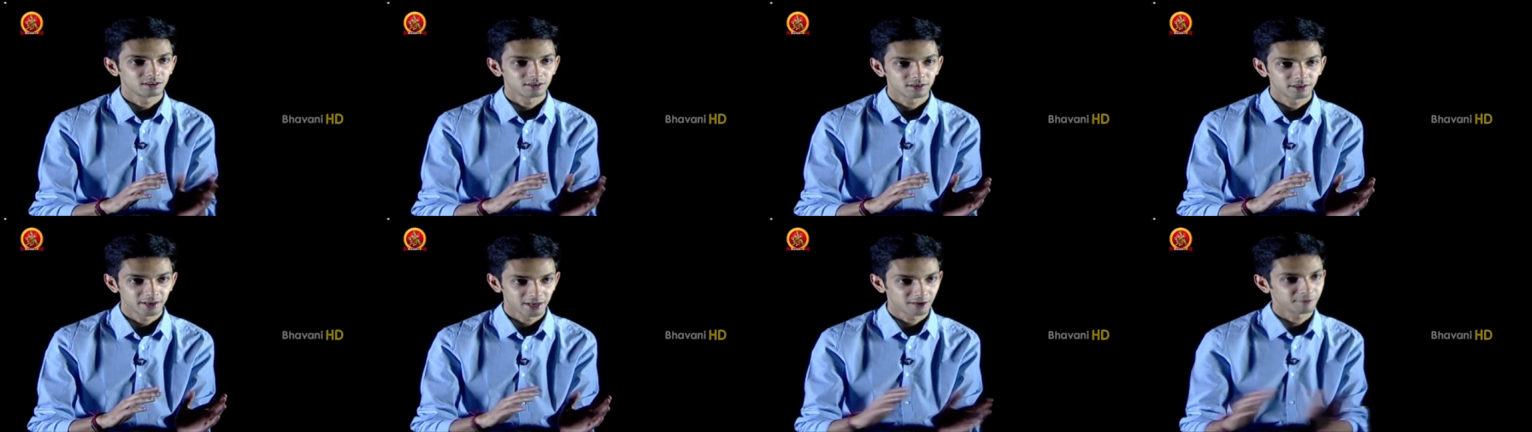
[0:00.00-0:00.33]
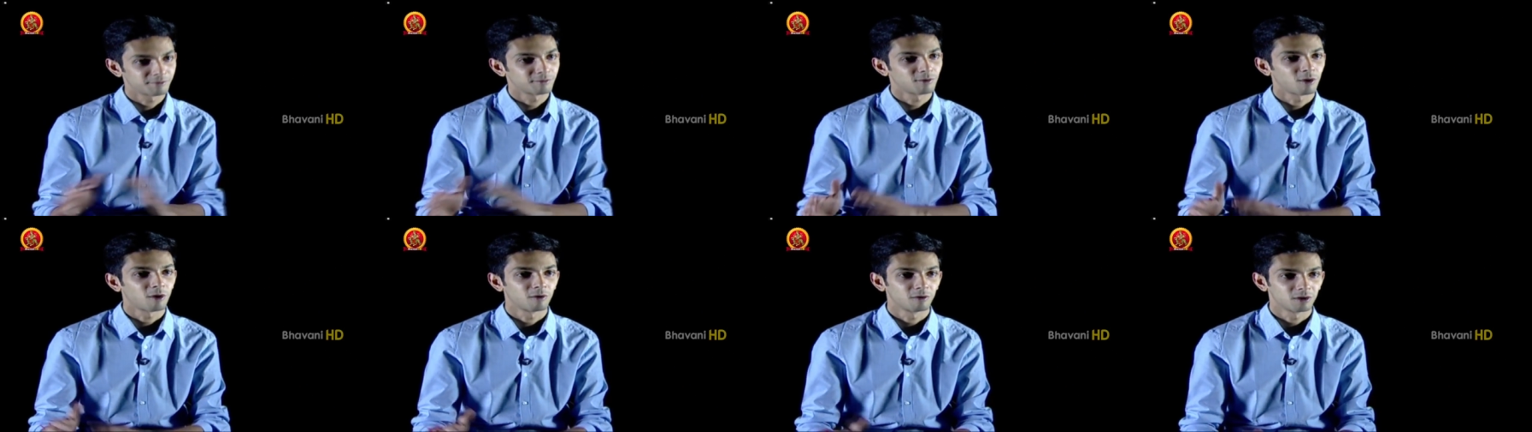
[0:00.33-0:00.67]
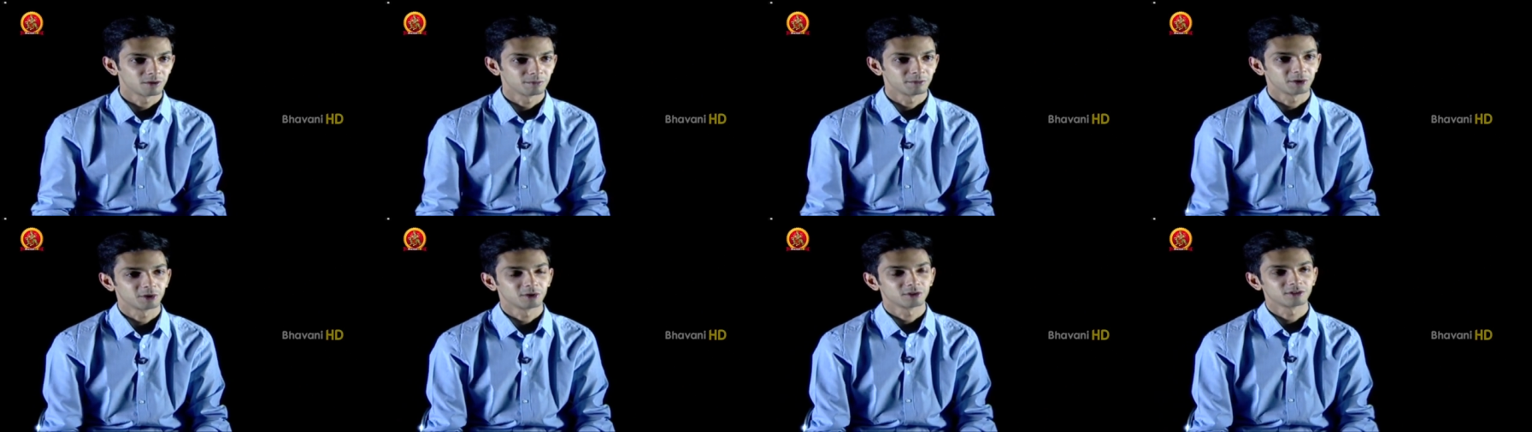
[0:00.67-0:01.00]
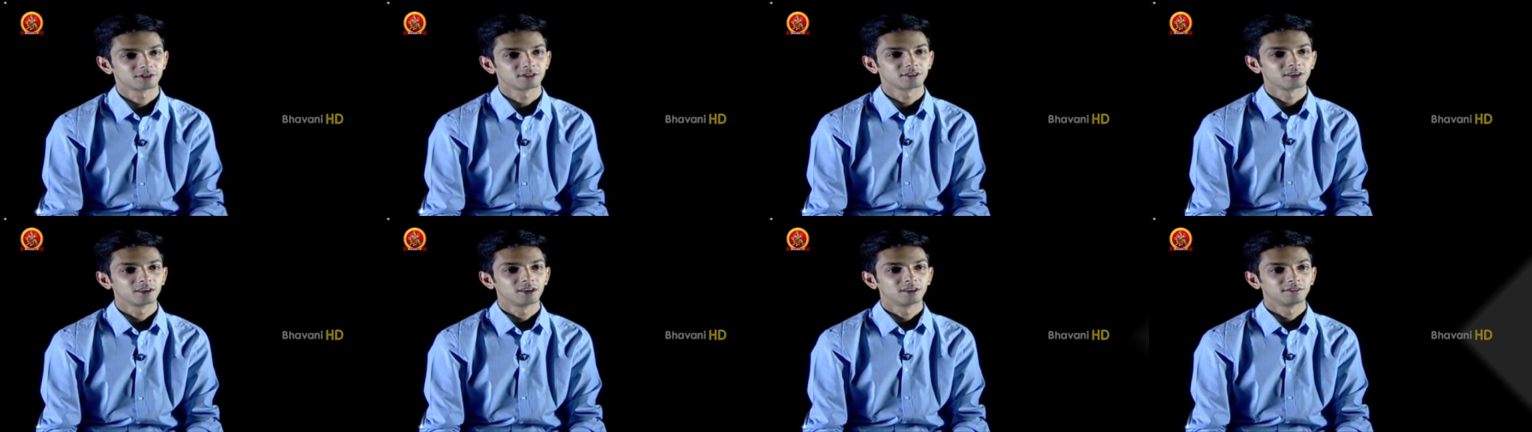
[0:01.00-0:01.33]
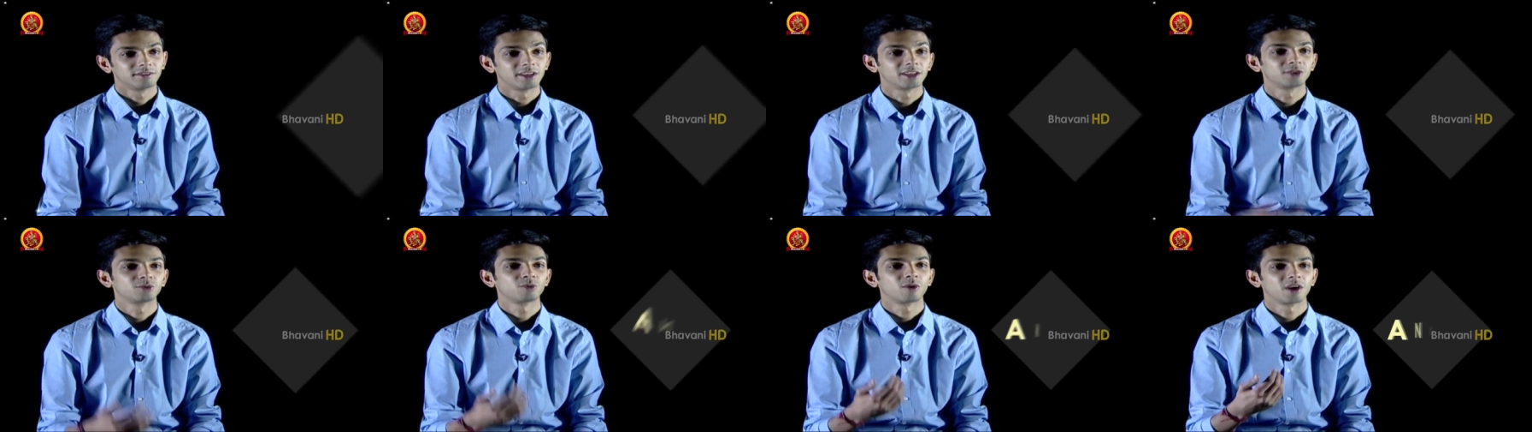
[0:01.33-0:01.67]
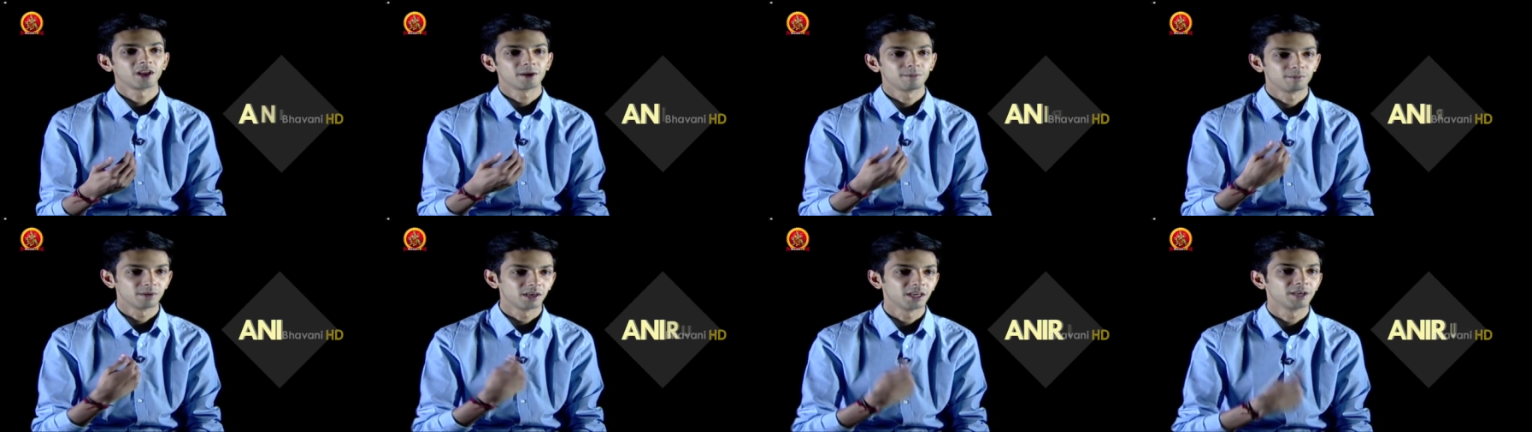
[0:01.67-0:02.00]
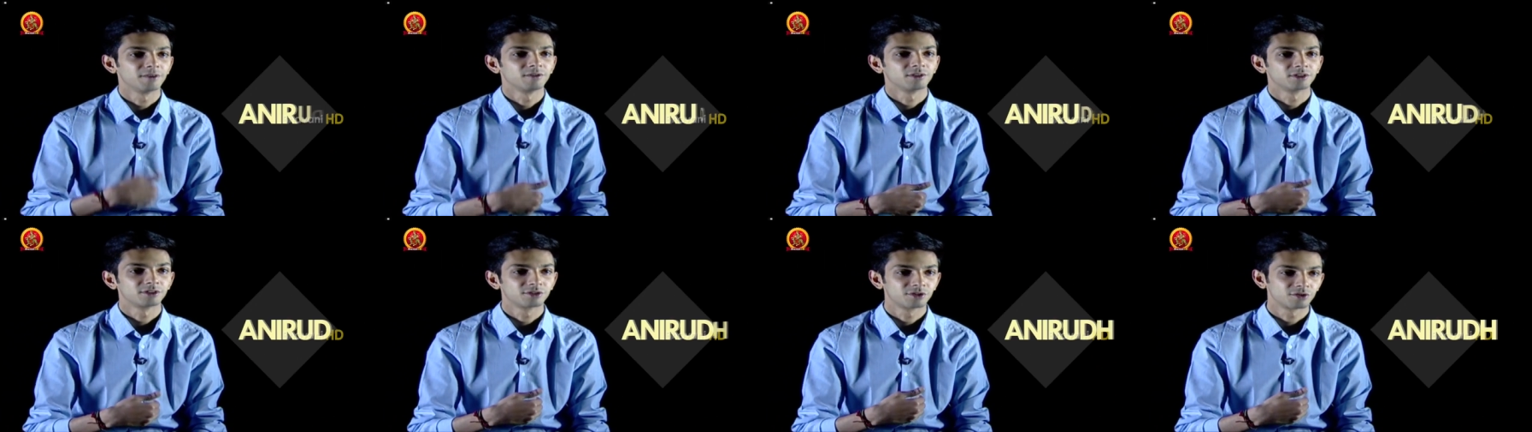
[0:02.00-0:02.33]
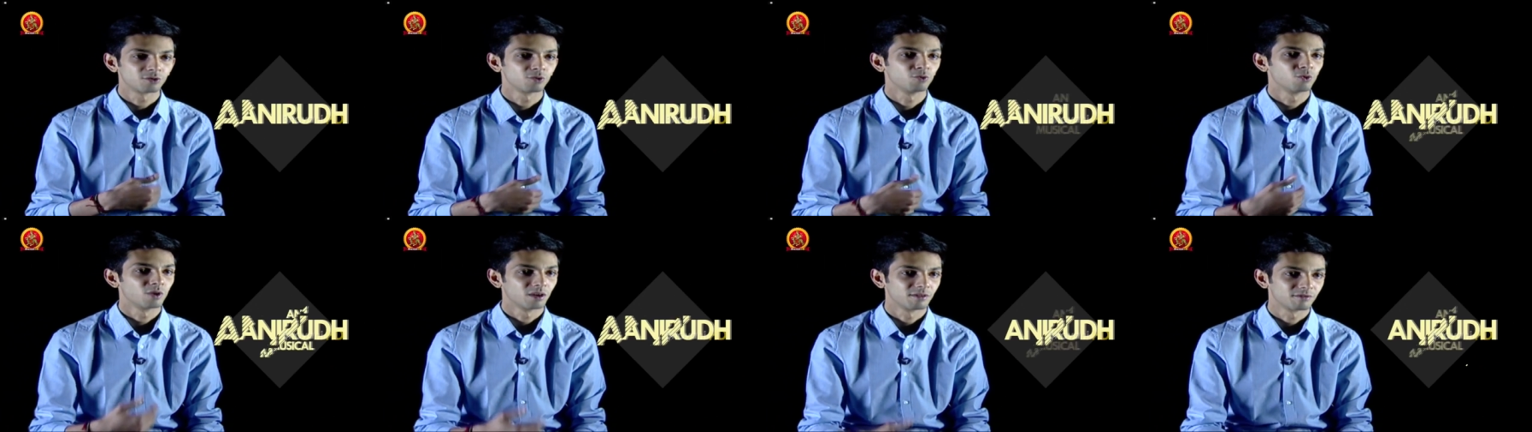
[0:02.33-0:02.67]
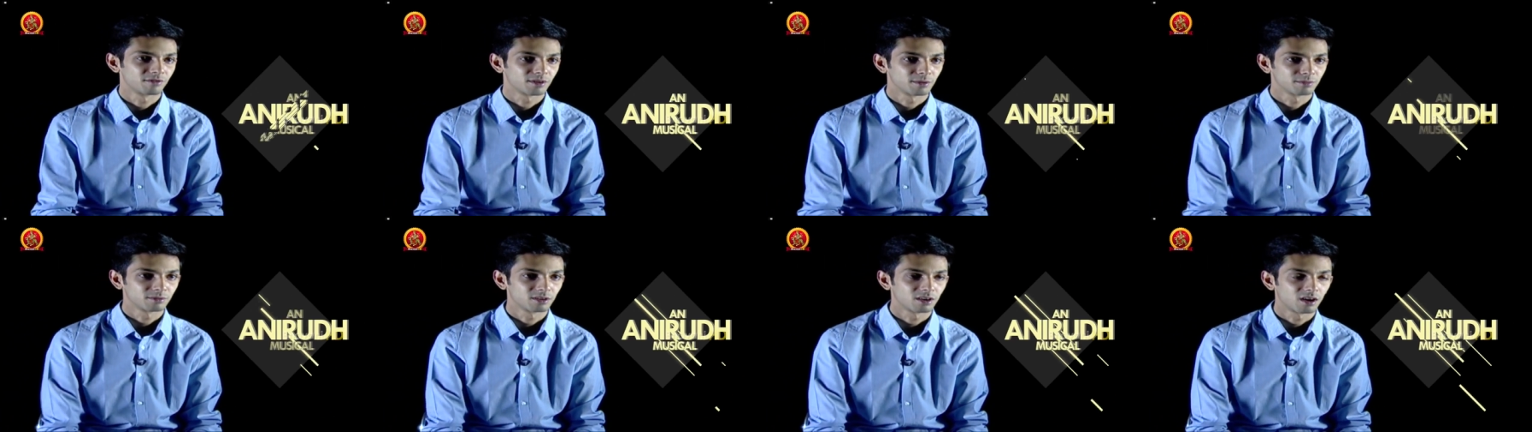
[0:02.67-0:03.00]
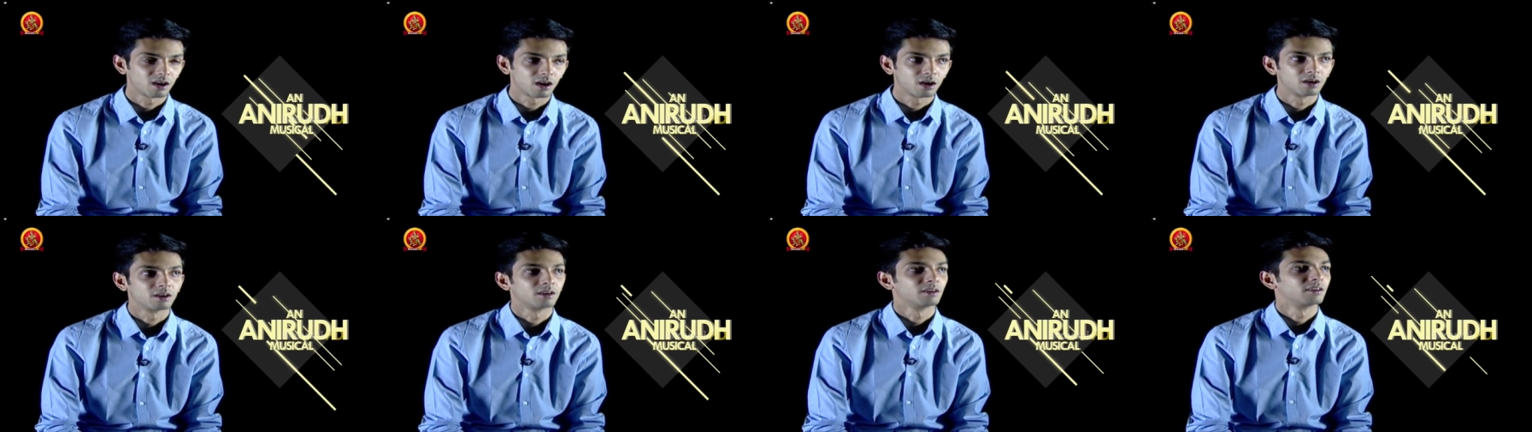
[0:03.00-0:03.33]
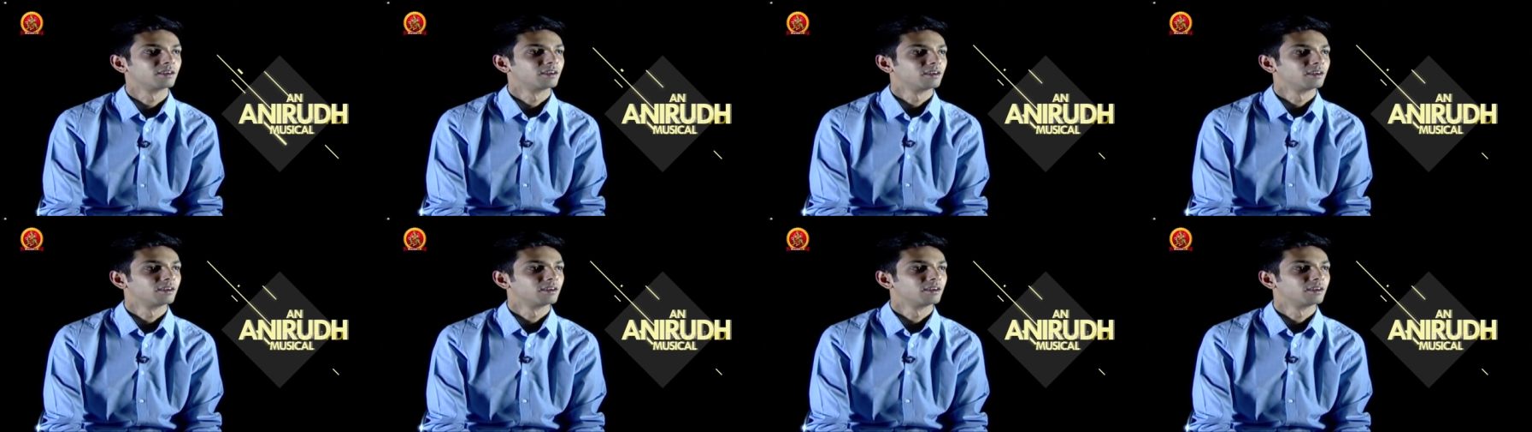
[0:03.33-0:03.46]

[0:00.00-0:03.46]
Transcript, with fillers: take forward, because that's what I believe is true and from the heart.